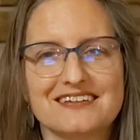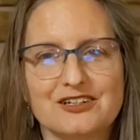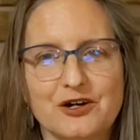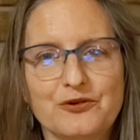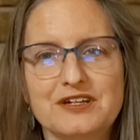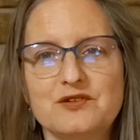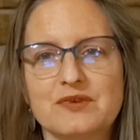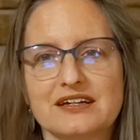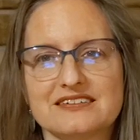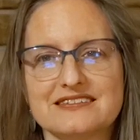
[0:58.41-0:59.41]
no
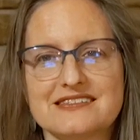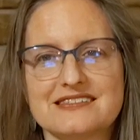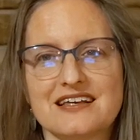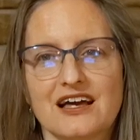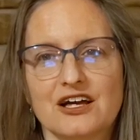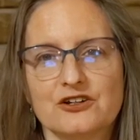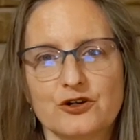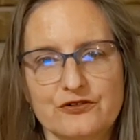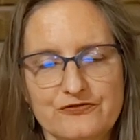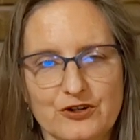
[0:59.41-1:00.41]
emails,
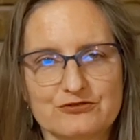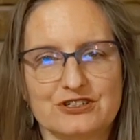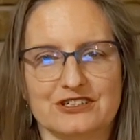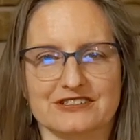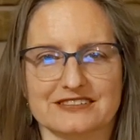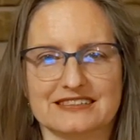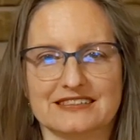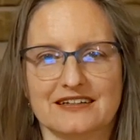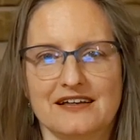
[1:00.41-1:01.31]
no phone calls.